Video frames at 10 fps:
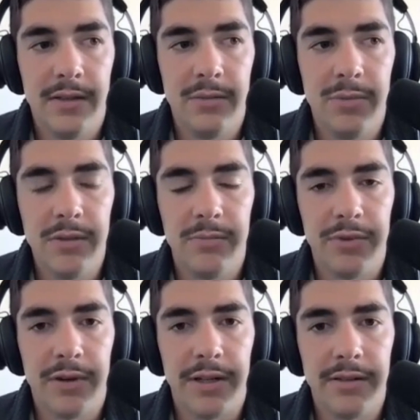to be a
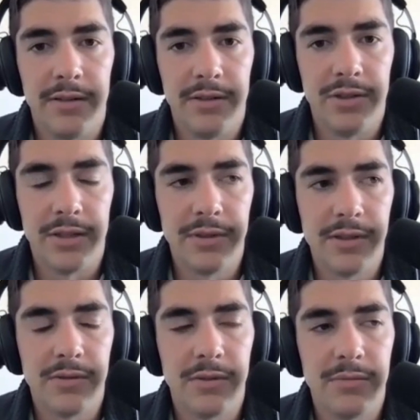
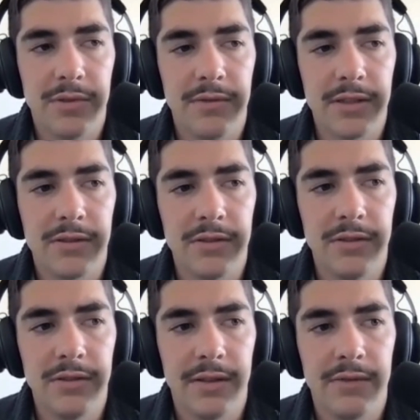generalist crypto investor,
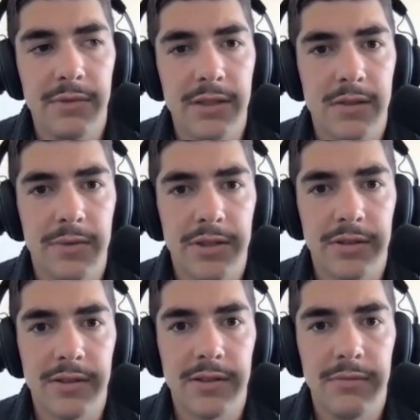you have to be a
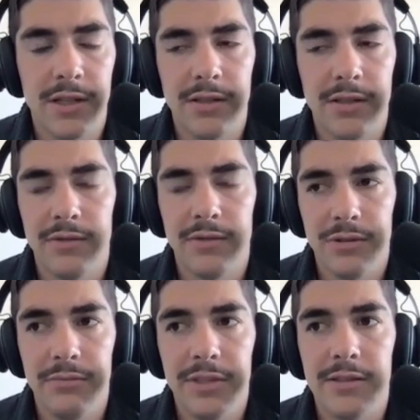specialist in many different
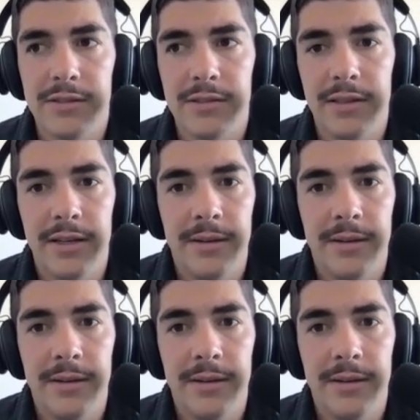domains.